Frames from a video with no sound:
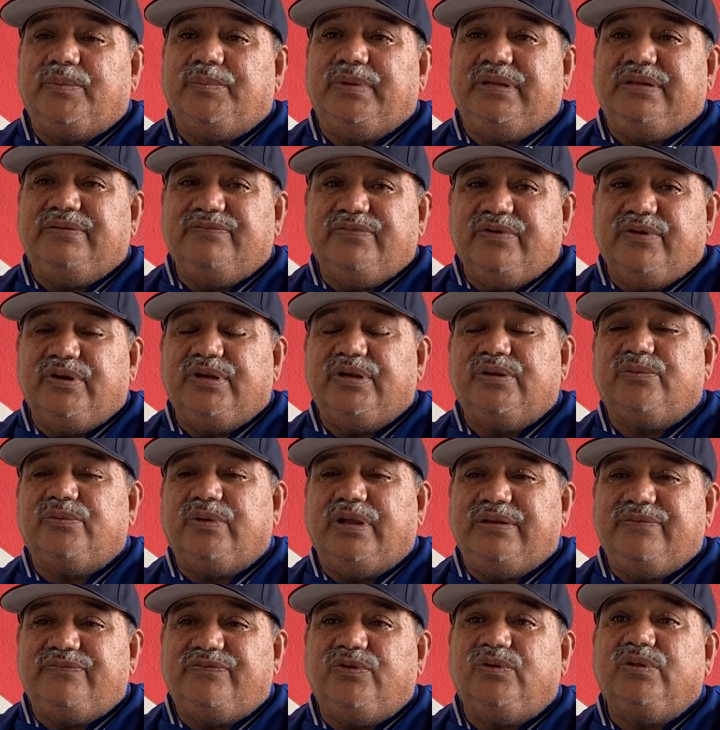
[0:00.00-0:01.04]
being very
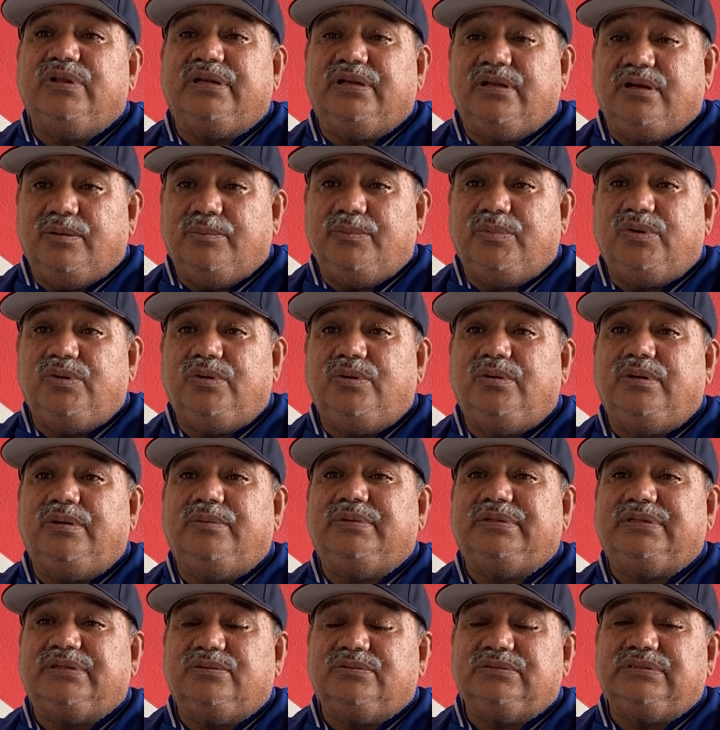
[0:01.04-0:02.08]
grateful and humble. I
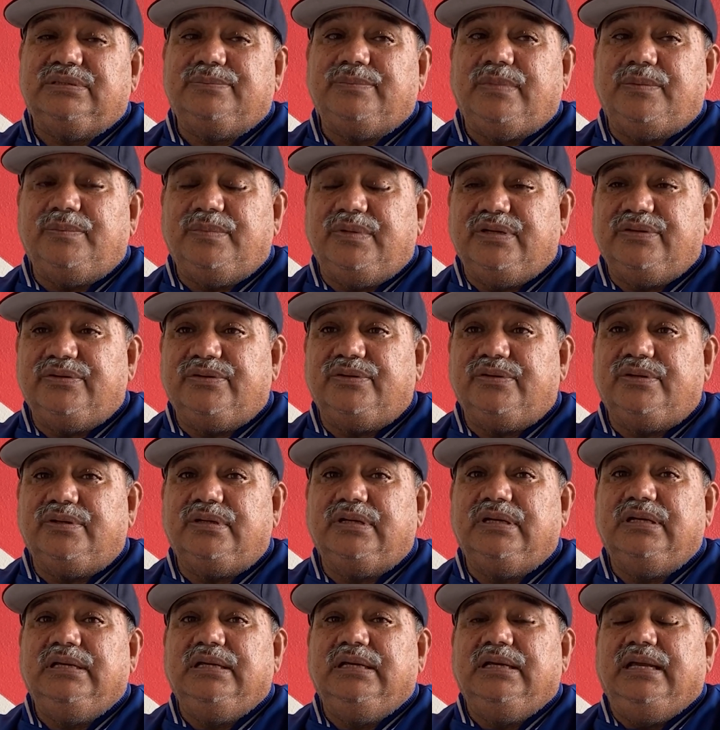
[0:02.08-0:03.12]
went to go see my
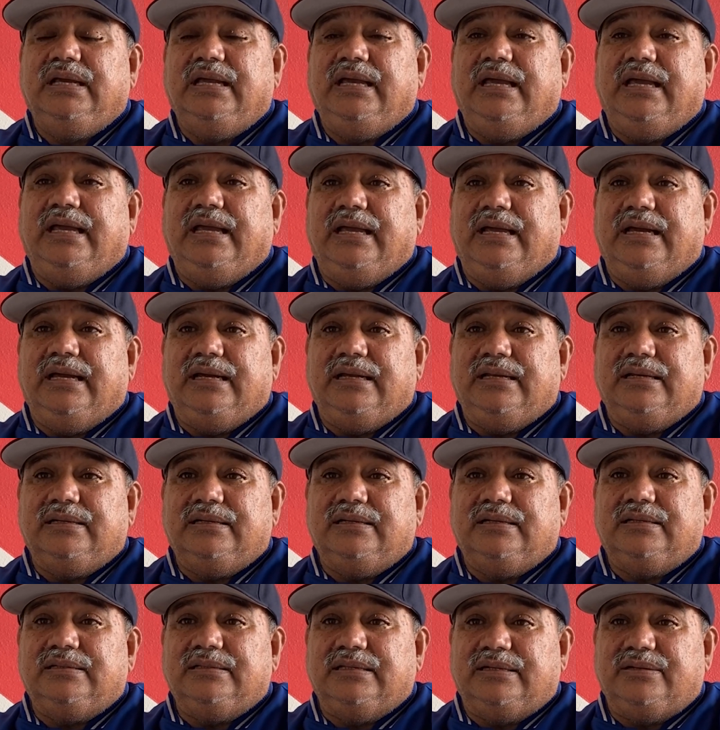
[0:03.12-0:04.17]
mother,
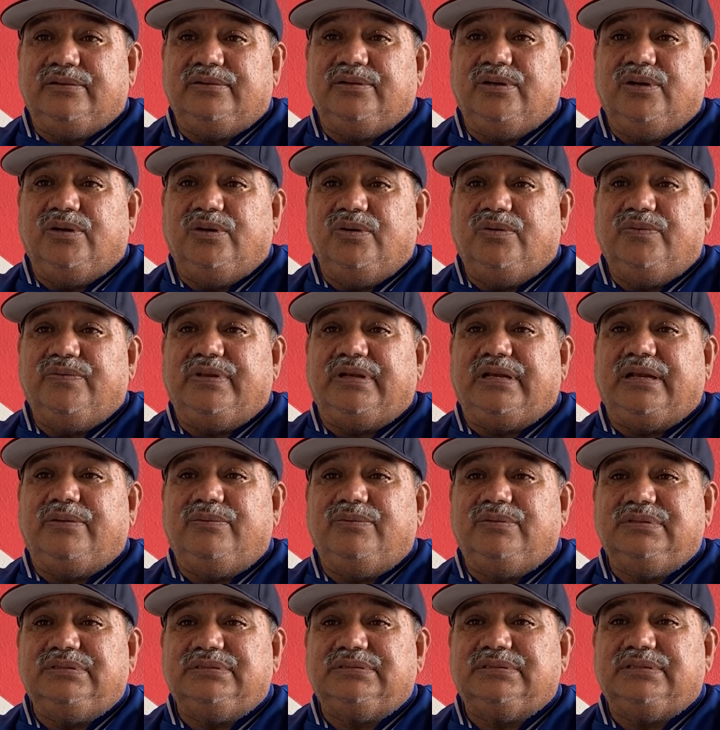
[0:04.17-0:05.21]
and I let her know that I
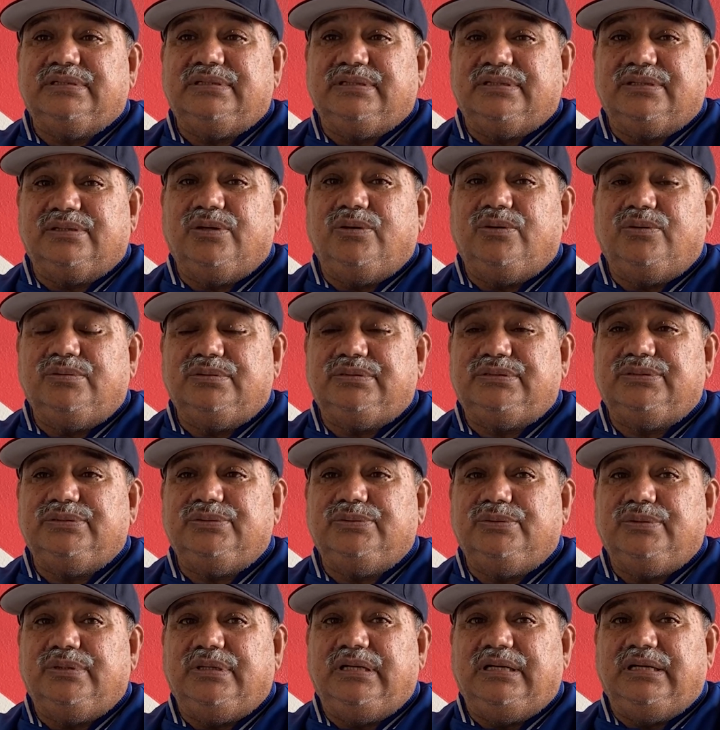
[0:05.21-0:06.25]
was gonna go
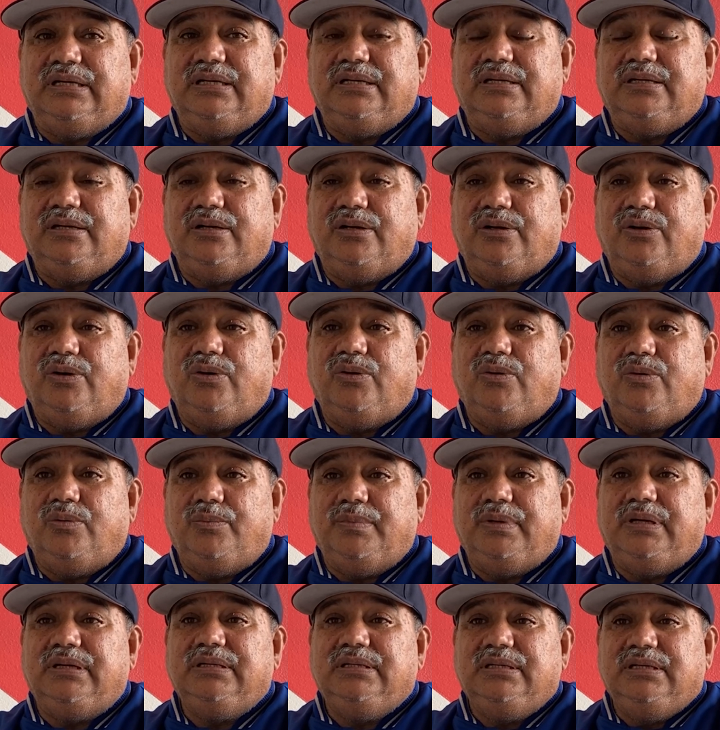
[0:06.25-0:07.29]
to a
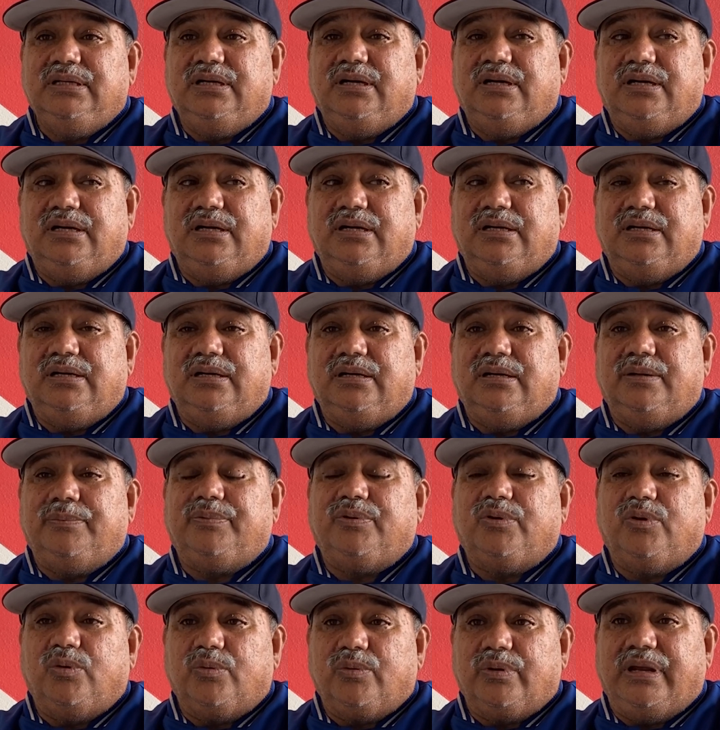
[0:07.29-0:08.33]
home, a
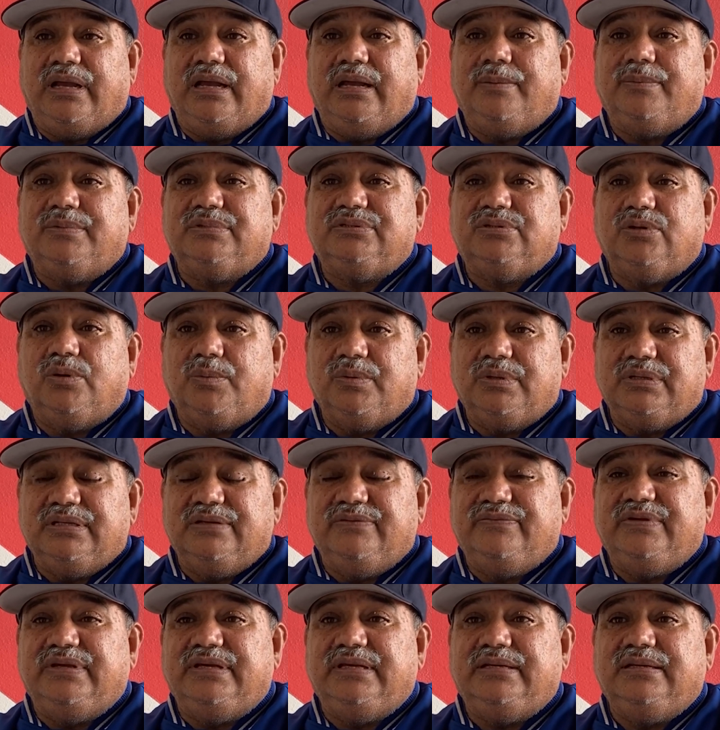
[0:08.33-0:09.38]
program of sober
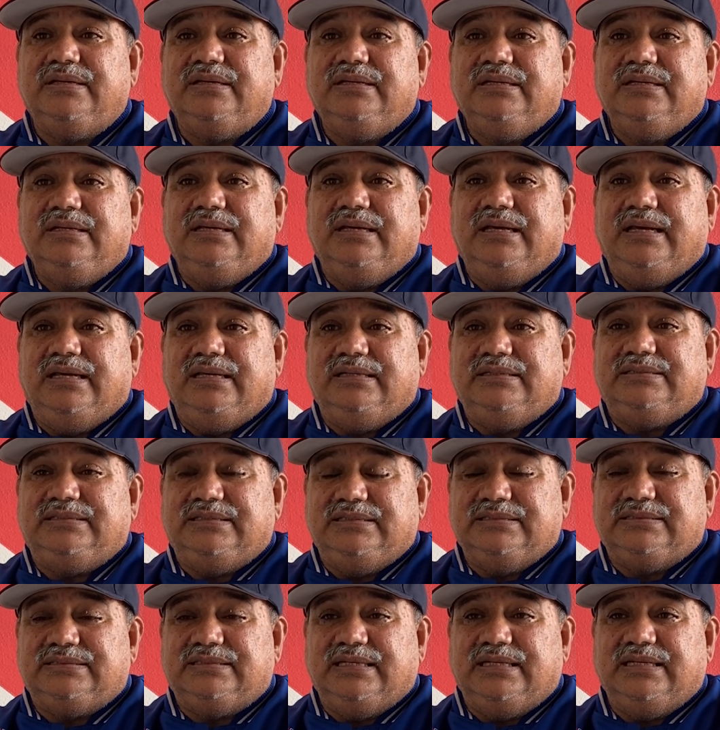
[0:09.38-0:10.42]
living, and
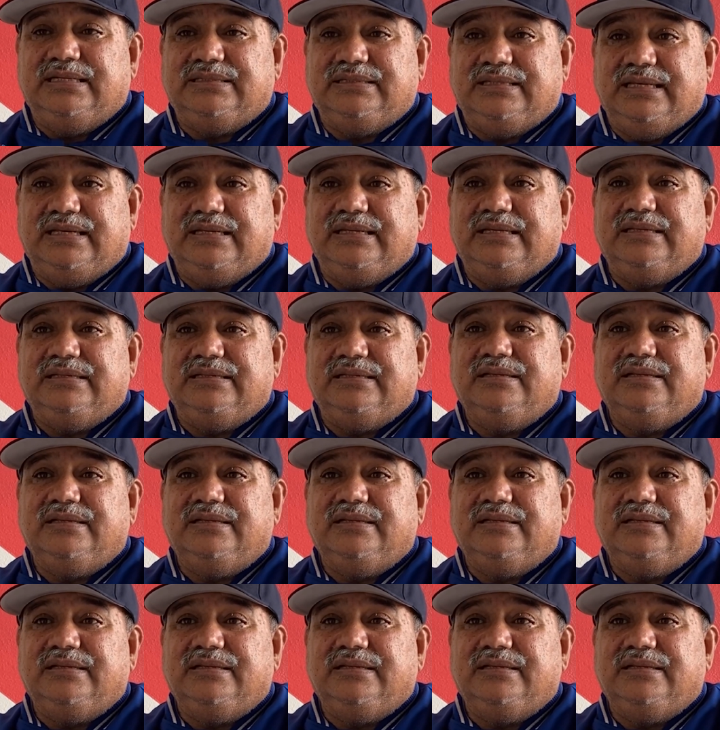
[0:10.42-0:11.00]
she said that